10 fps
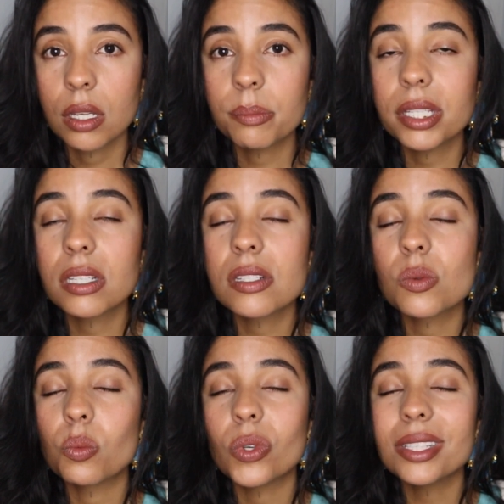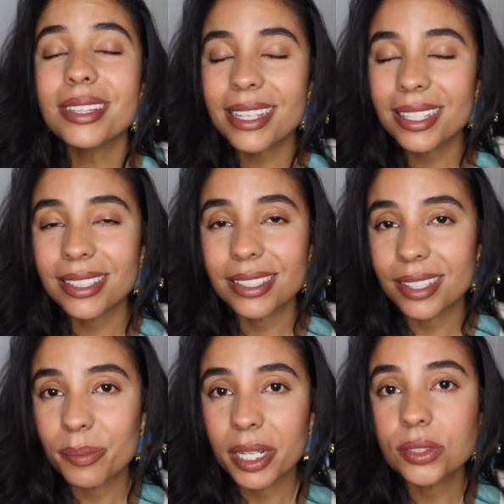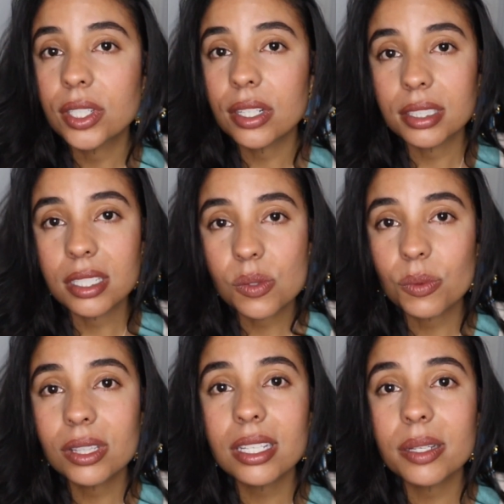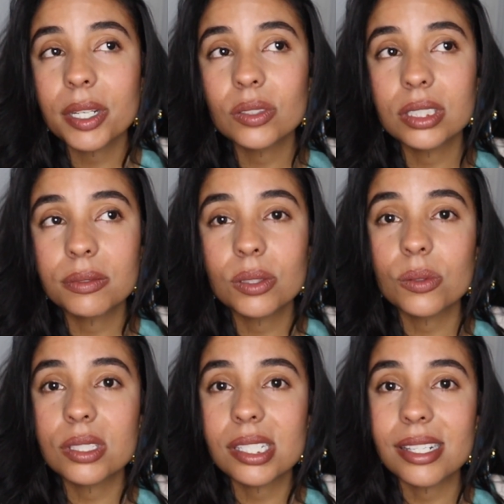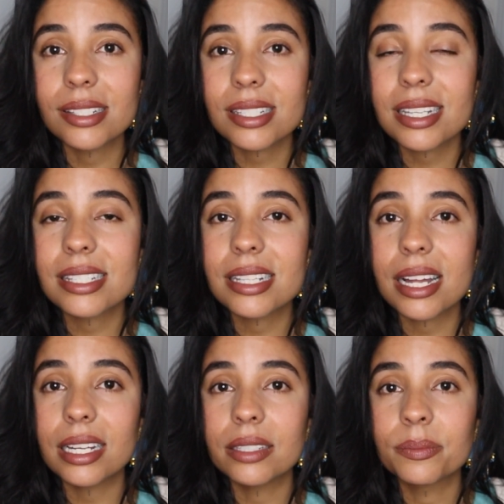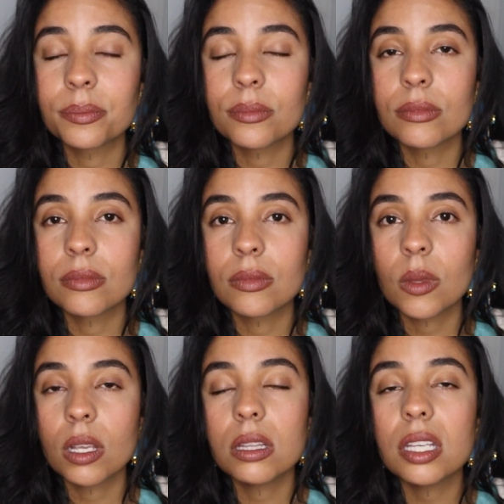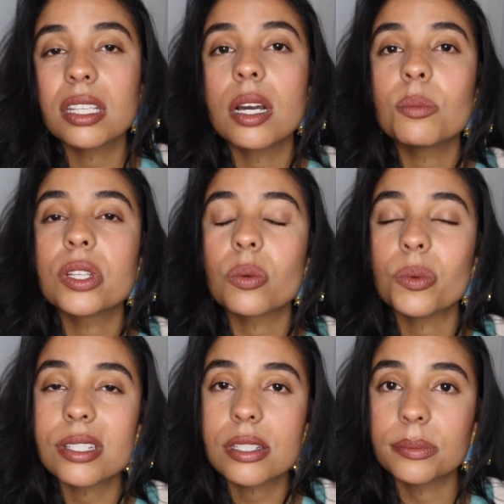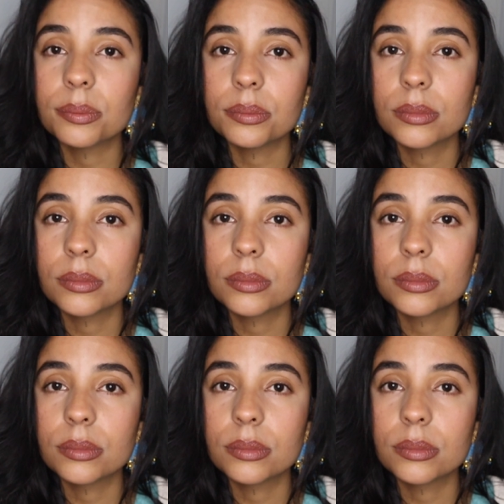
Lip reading: Because one thing about darkness, one thing about difficulties is that they come with wisdom.